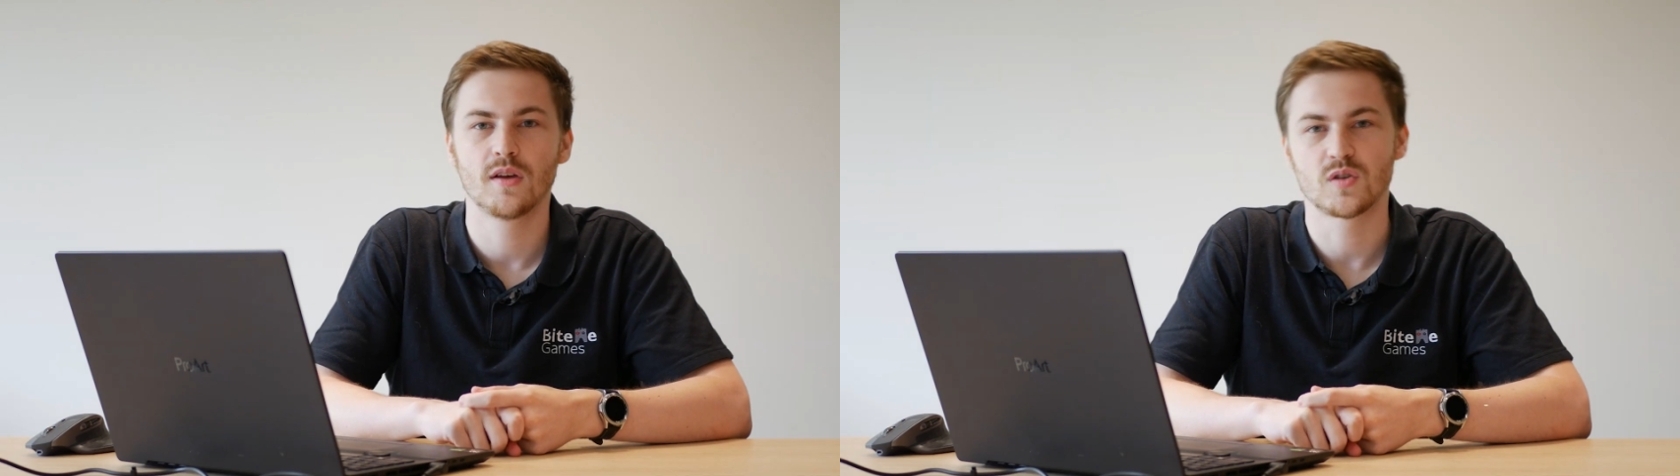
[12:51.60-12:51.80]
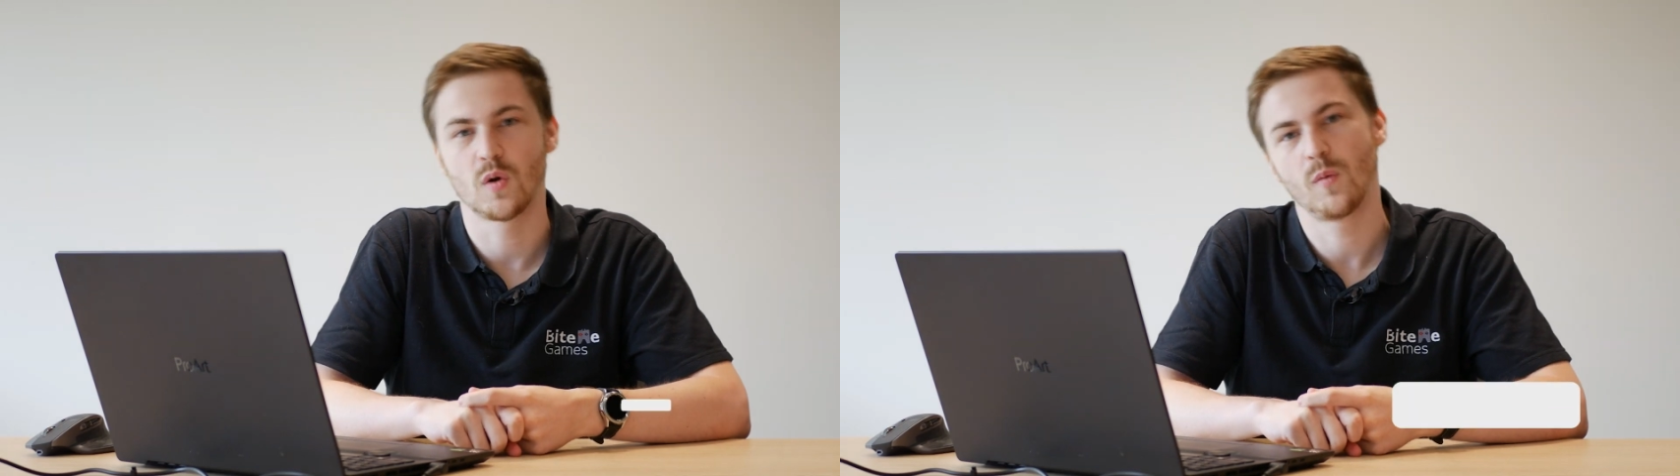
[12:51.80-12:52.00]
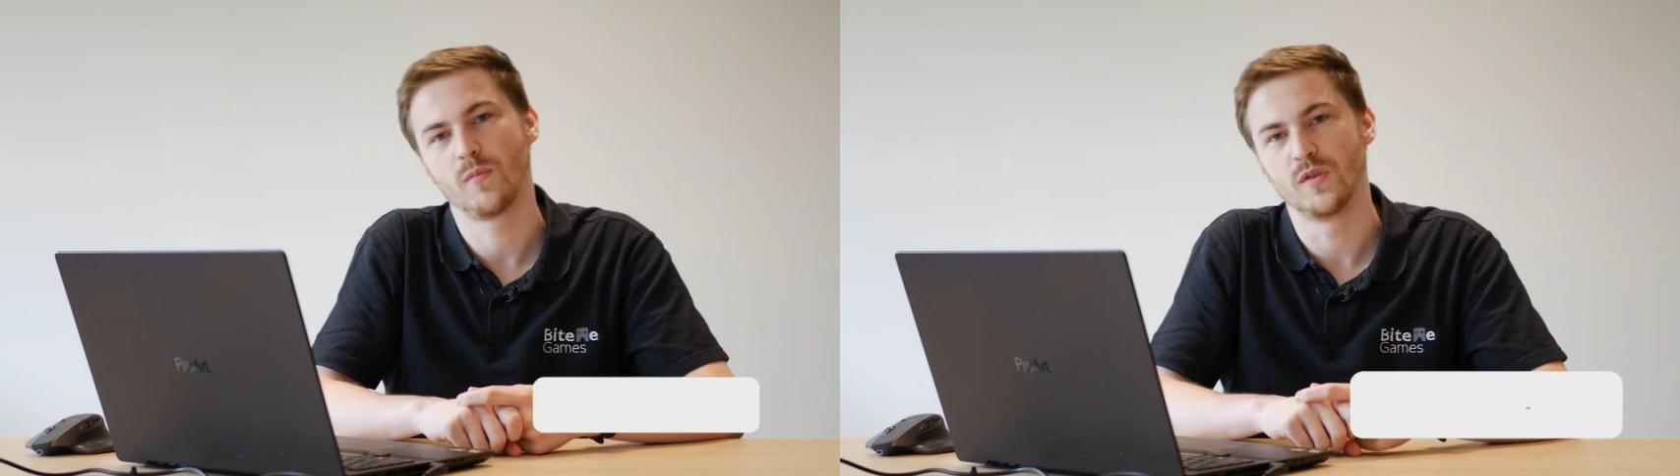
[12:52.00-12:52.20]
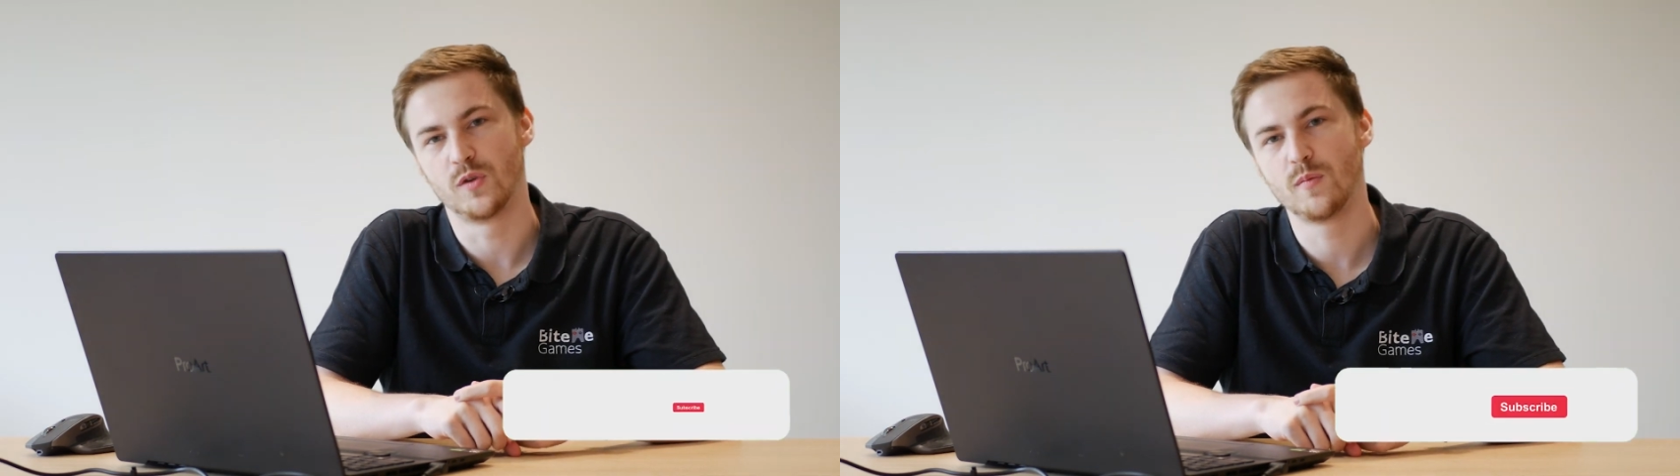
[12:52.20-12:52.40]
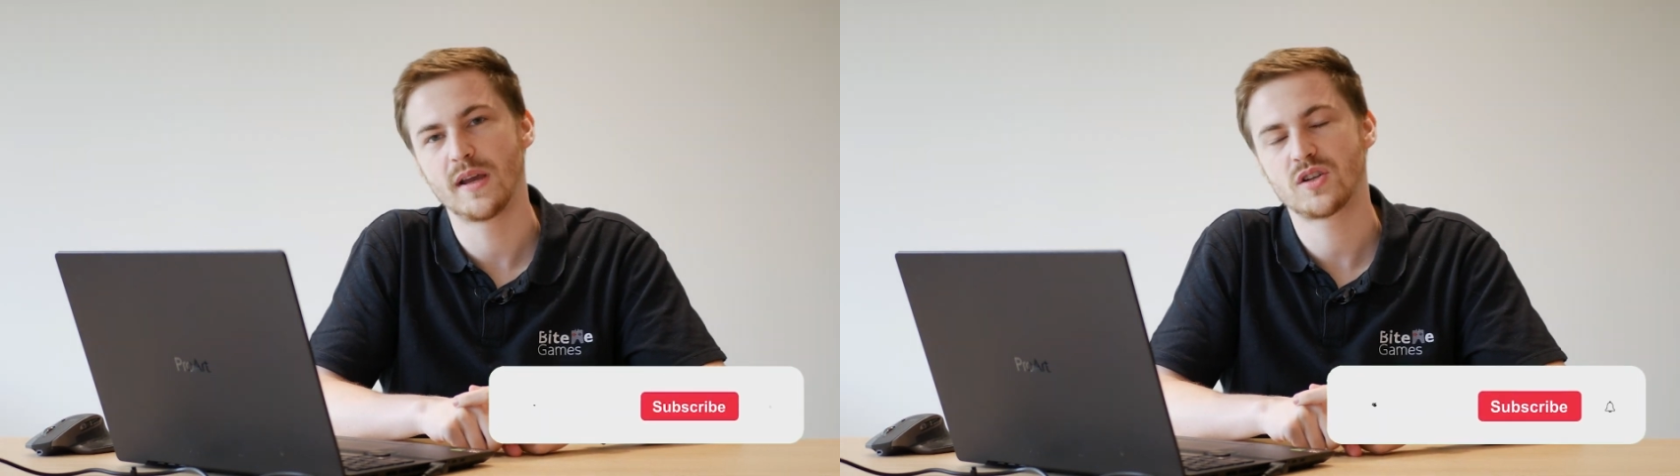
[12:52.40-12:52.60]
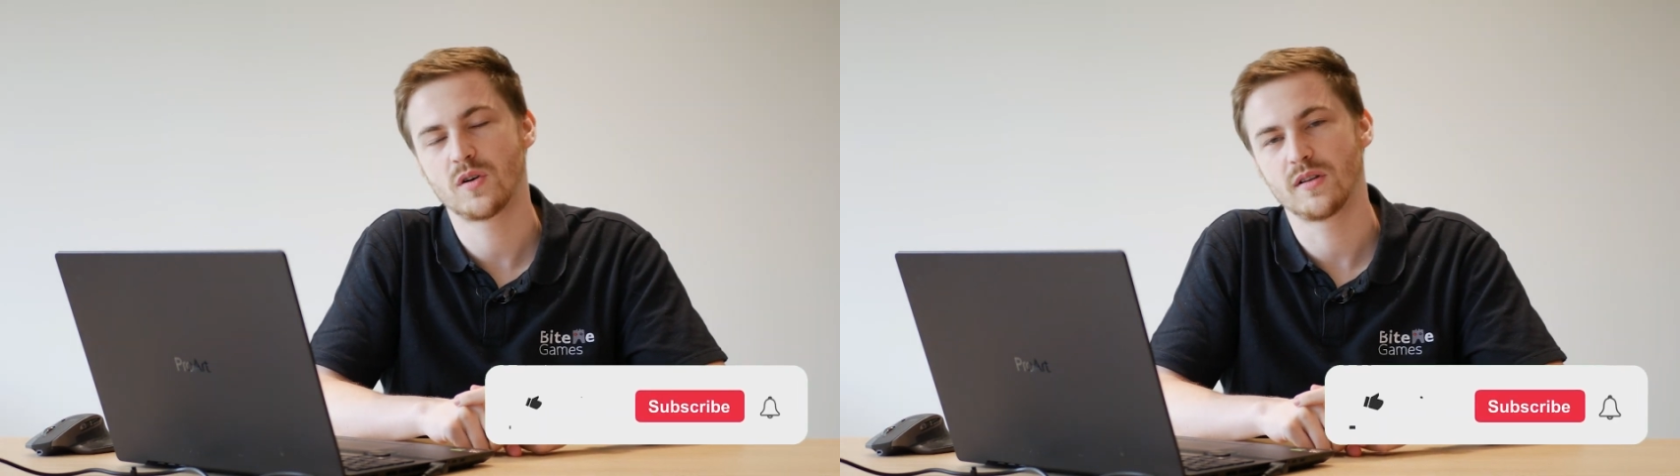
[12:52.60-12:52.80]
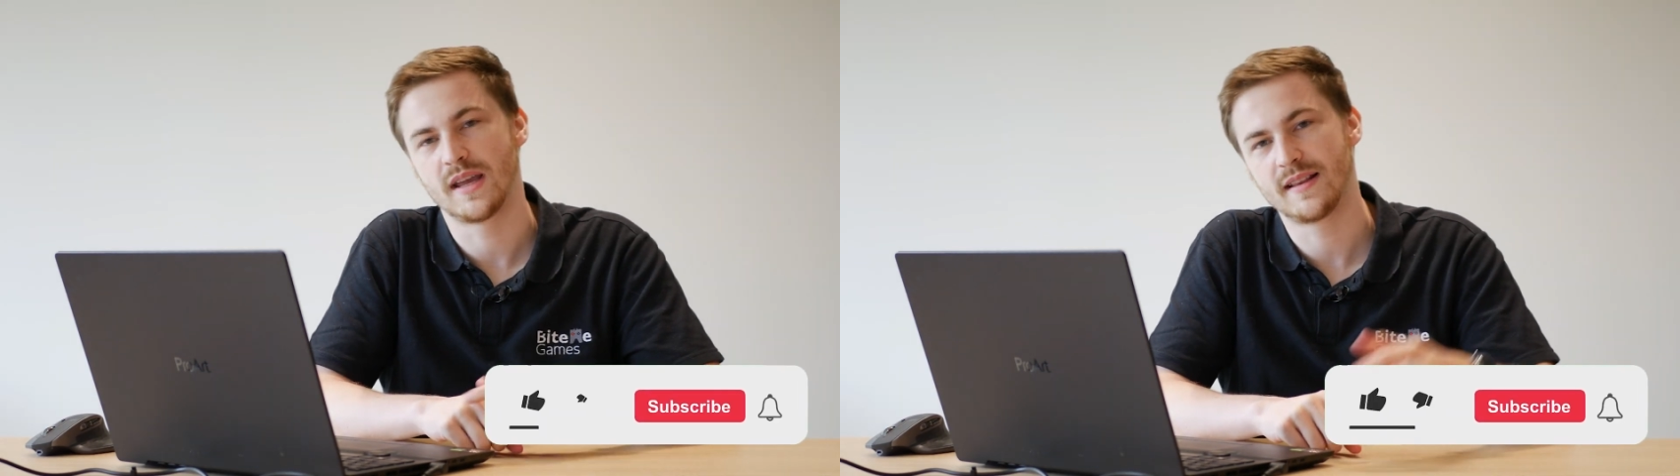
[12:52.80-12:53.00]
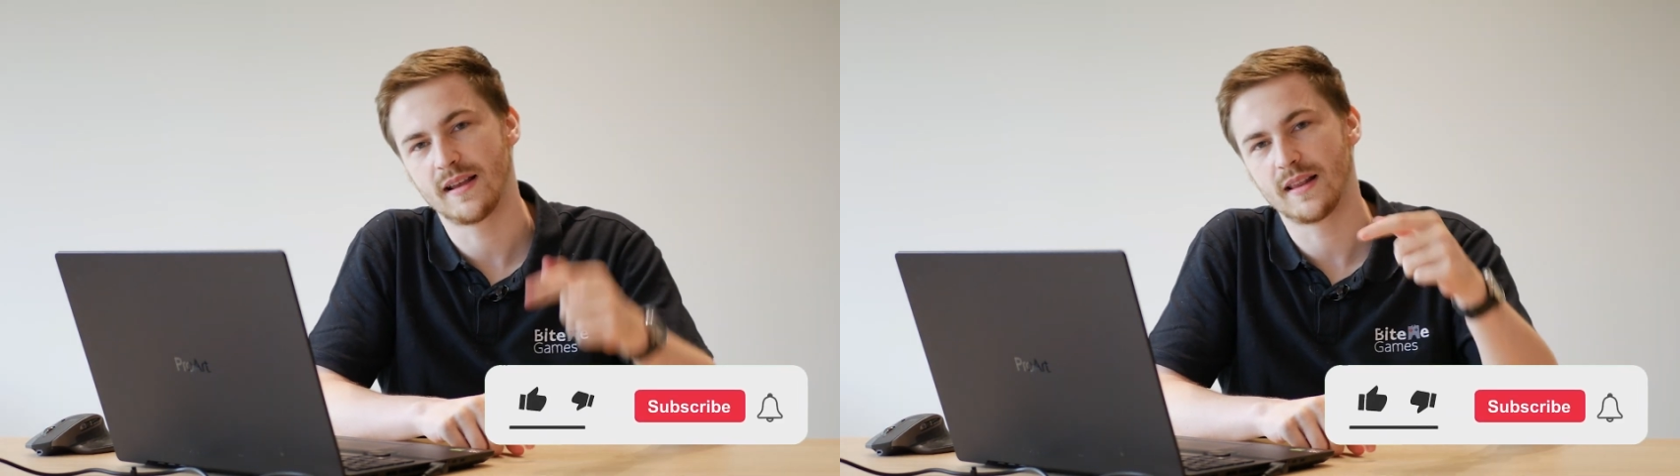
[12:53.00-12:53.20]
So do make sure to
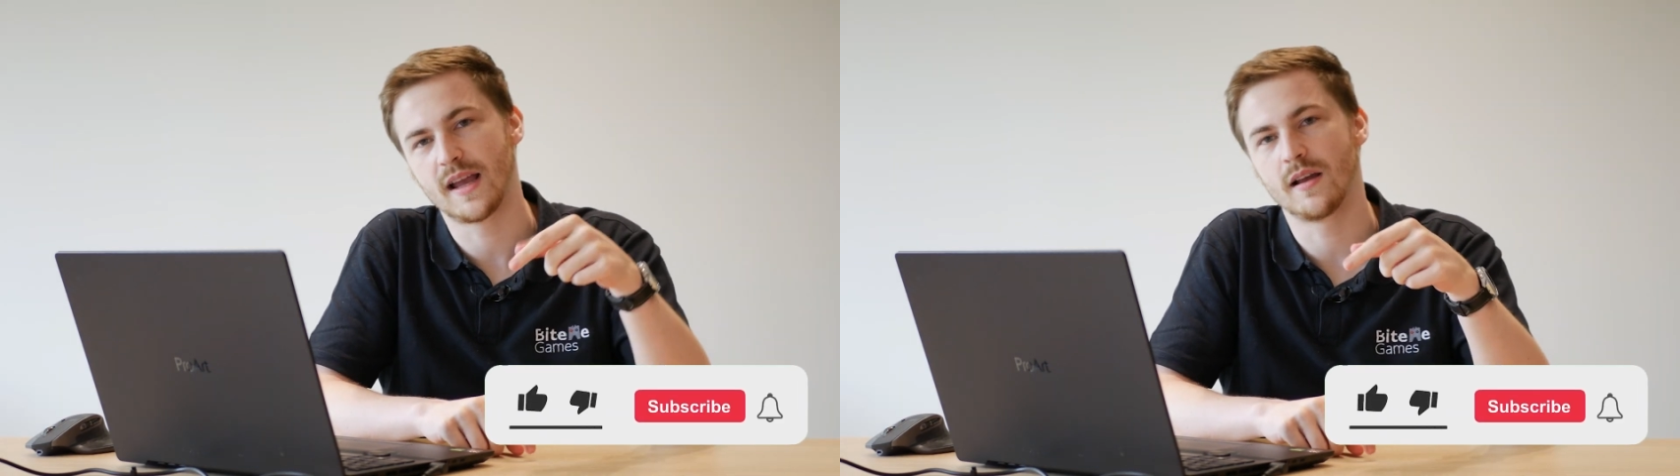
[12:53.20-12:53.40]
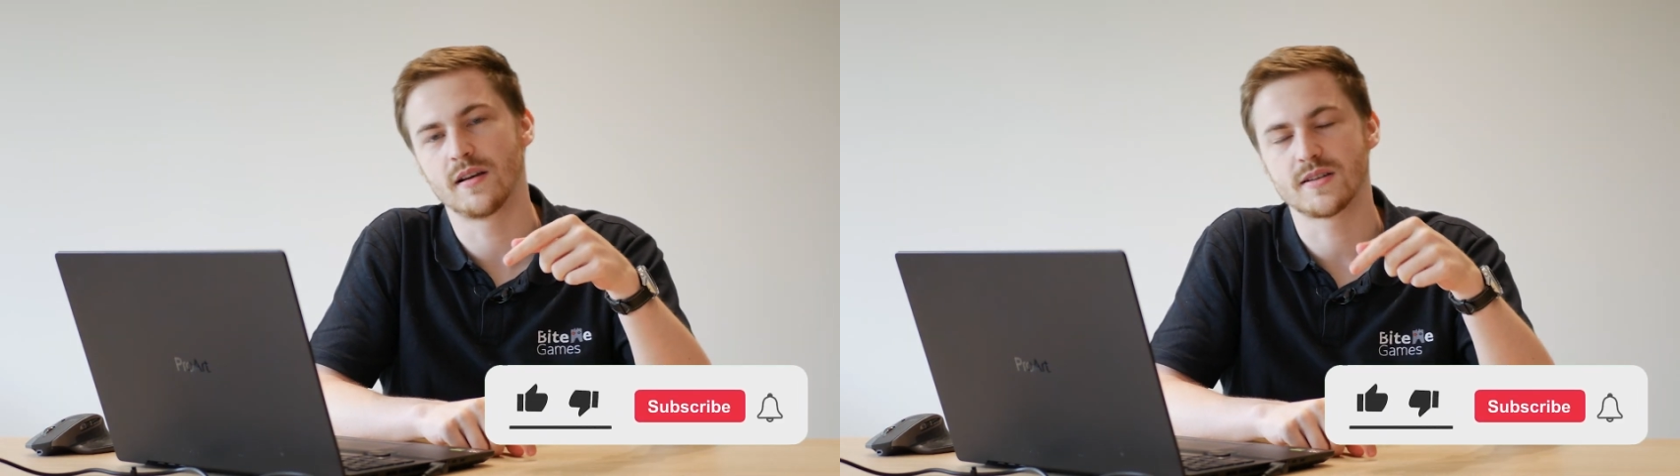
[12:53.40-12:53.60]
hit that like, uh,